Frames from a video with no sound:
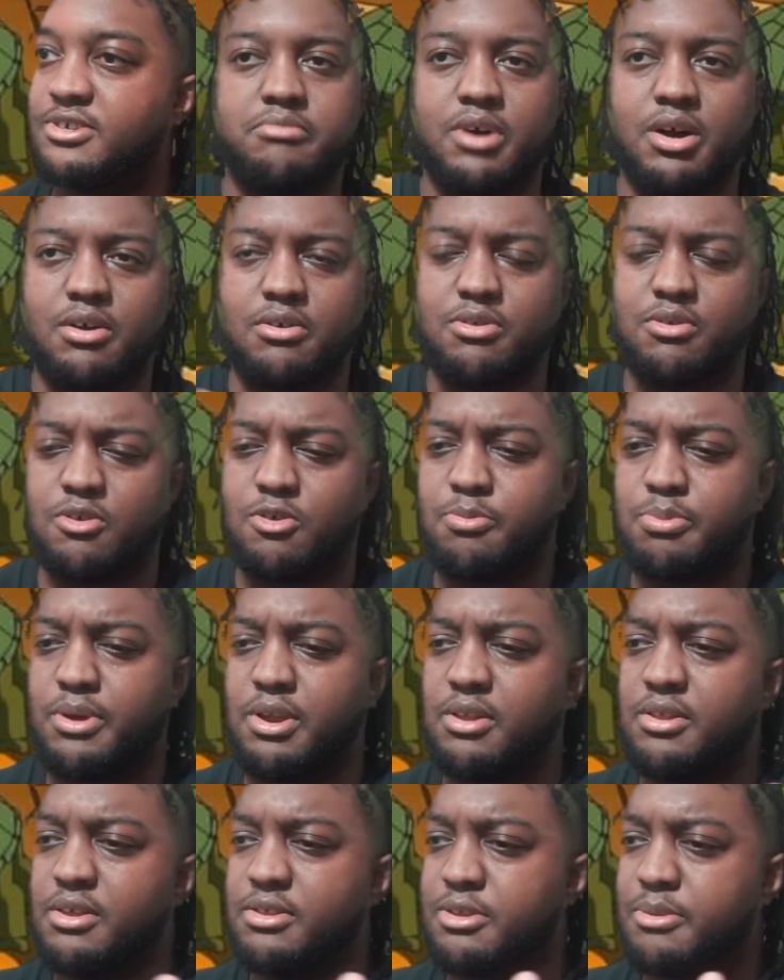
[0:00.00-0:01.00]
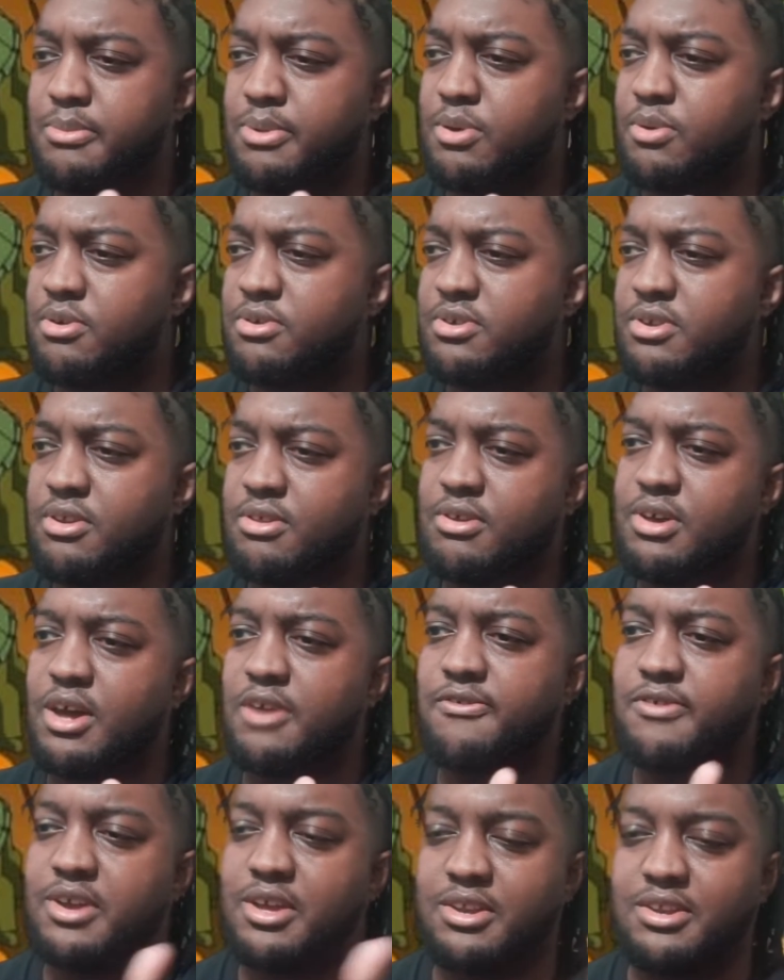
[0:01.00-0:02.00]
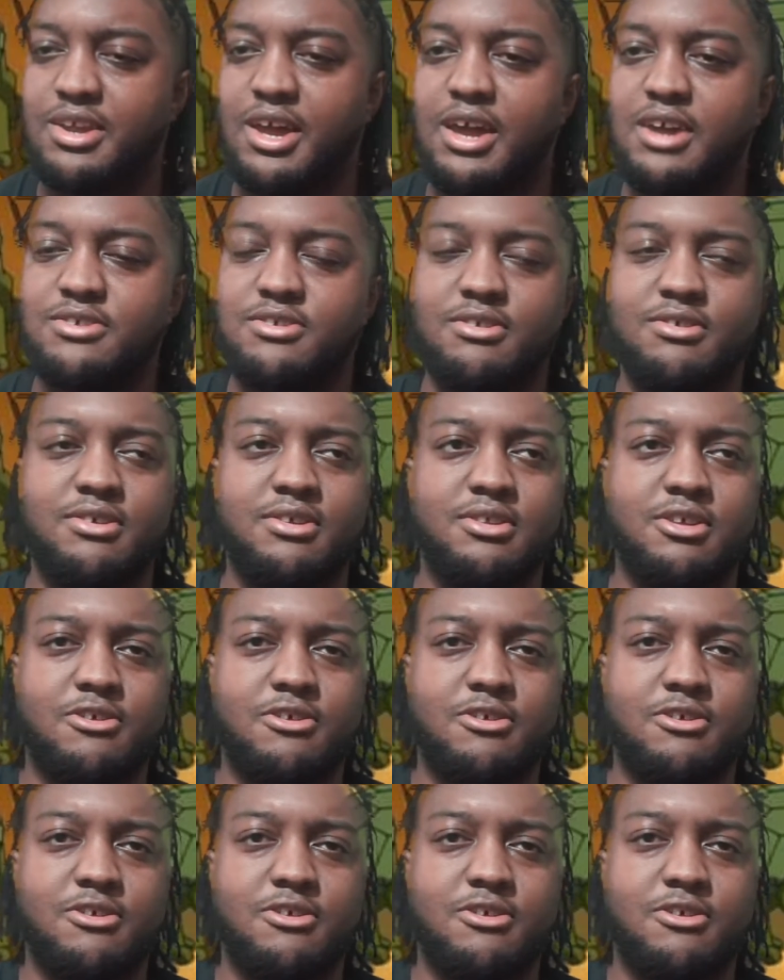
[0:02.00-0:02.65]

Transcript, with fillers: Also explaining that the mutagen is kind of contagious in